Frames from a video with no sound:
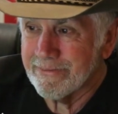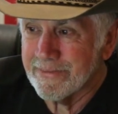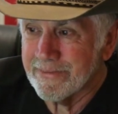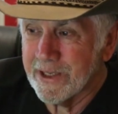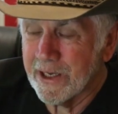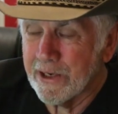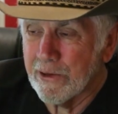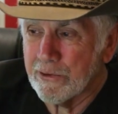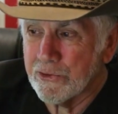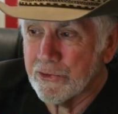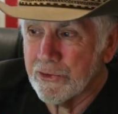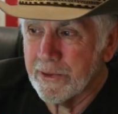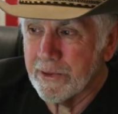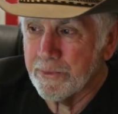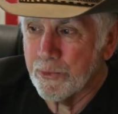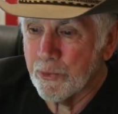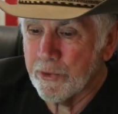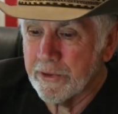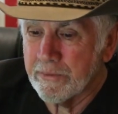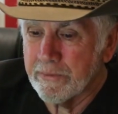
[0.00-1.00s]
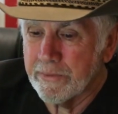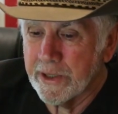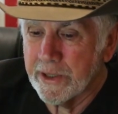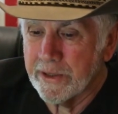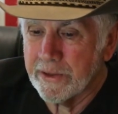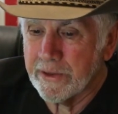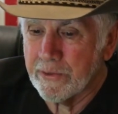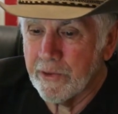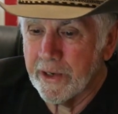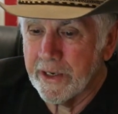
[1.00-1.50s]
Donald Trump wouldn't be
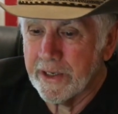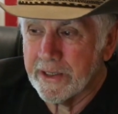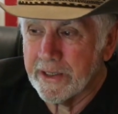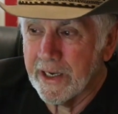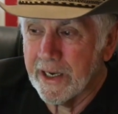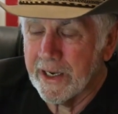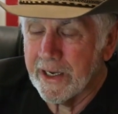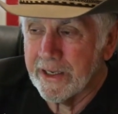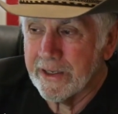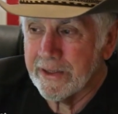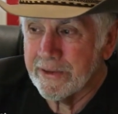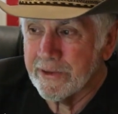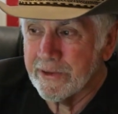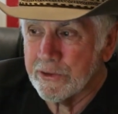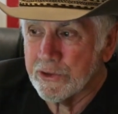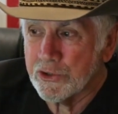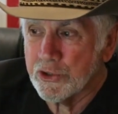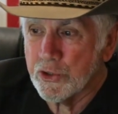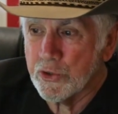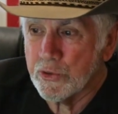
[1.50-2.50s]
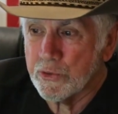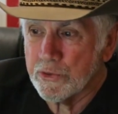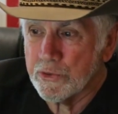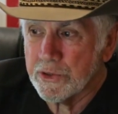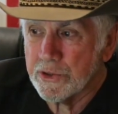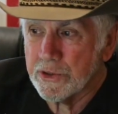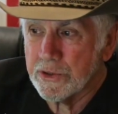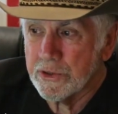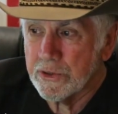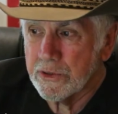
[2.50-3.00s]
the right guy to
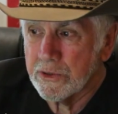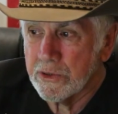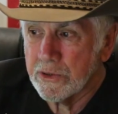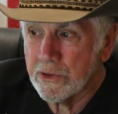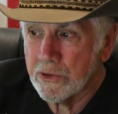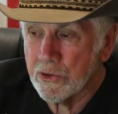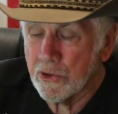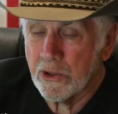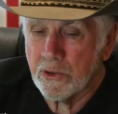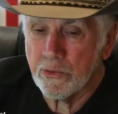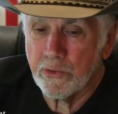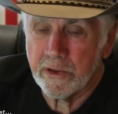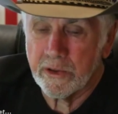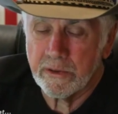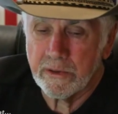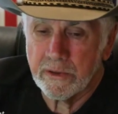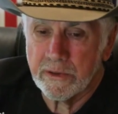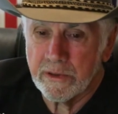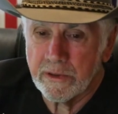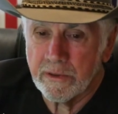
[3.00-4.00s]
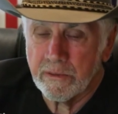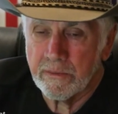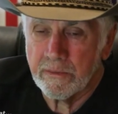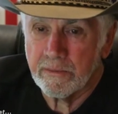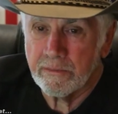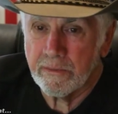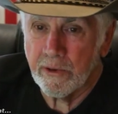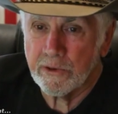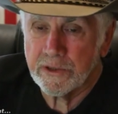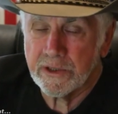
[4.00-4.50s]
choose, nor would
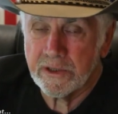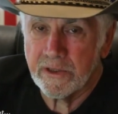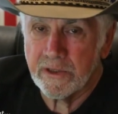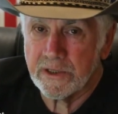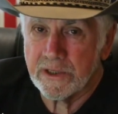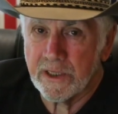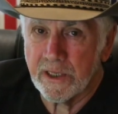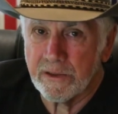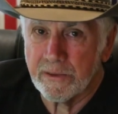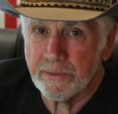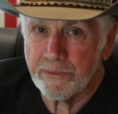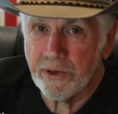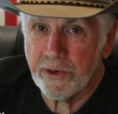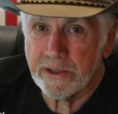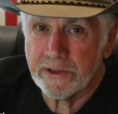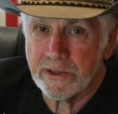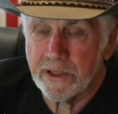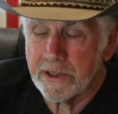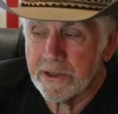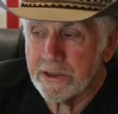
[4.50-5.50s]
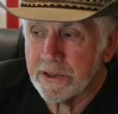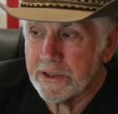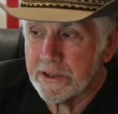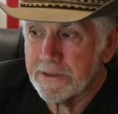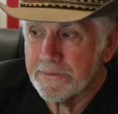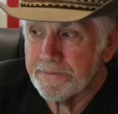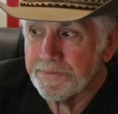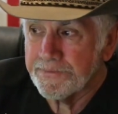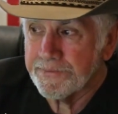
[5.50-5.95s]
most of these other presidents.